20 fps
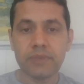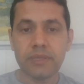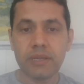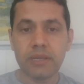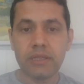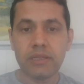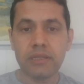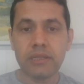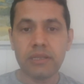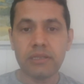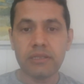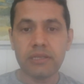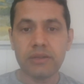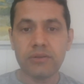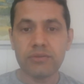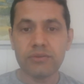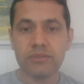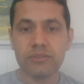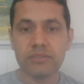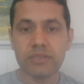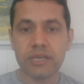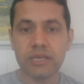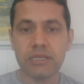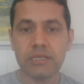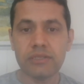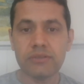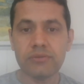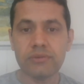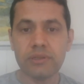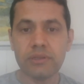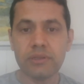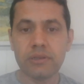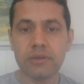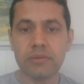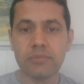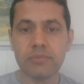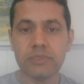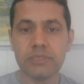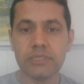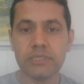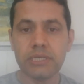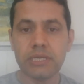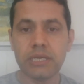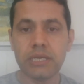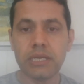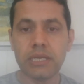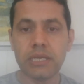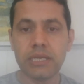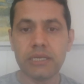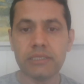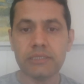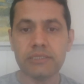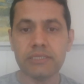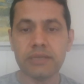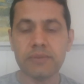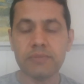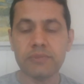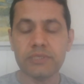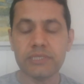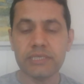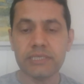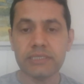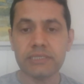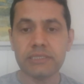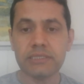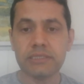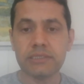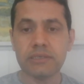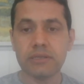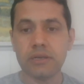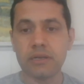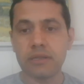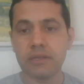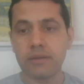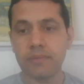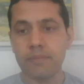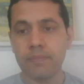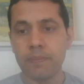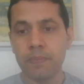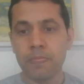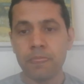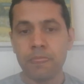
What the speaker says: And there is another site as well, CompTIAExamTest.com.